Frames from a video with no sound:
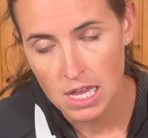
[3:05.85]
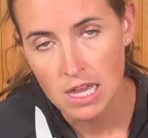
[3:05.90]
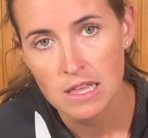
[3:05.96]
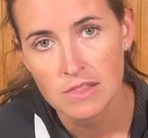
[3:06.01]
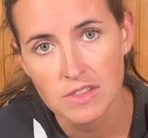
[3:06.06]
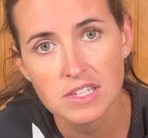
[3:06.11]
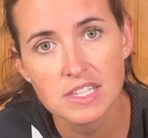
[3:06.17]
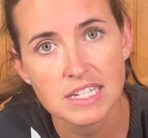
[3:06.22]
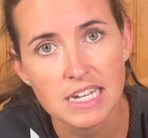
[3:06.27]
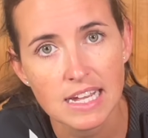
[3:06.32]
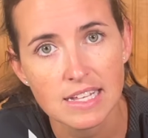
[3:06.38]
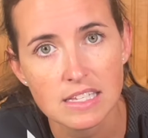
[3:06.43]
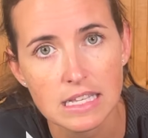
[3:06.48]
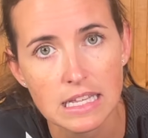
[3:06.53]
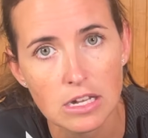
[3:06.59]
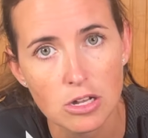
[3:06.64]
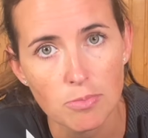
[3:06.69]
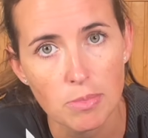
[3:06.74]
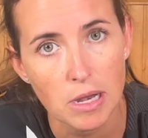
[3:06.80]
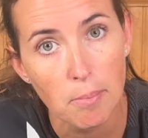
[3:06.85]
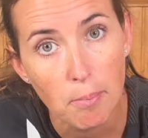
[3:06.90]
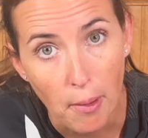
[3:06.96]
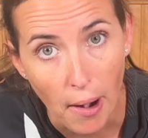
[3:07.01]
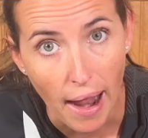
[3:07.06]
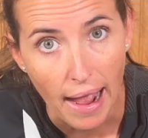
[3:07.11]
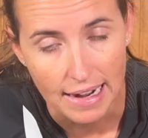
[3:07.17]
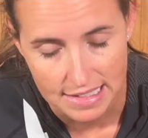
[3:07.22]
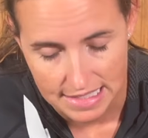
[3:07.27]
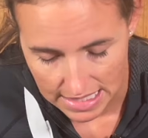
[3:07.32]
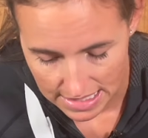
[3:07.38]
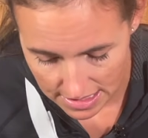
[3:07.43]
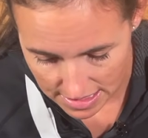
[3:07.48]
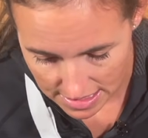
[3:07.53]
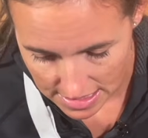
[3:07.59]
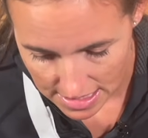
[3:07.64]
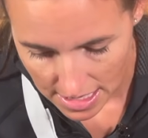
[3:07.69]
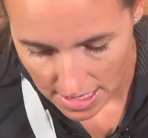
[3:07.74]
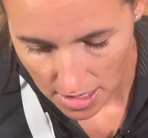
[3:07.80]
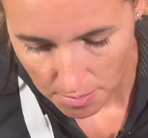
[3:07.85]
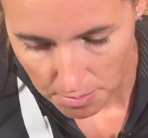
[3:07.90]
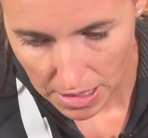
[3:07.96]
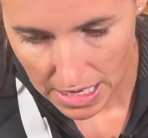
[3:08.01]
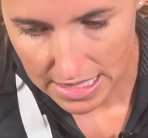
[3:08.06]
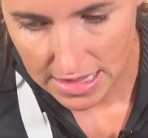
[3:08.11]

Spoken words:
This takes a little bit of practice, but at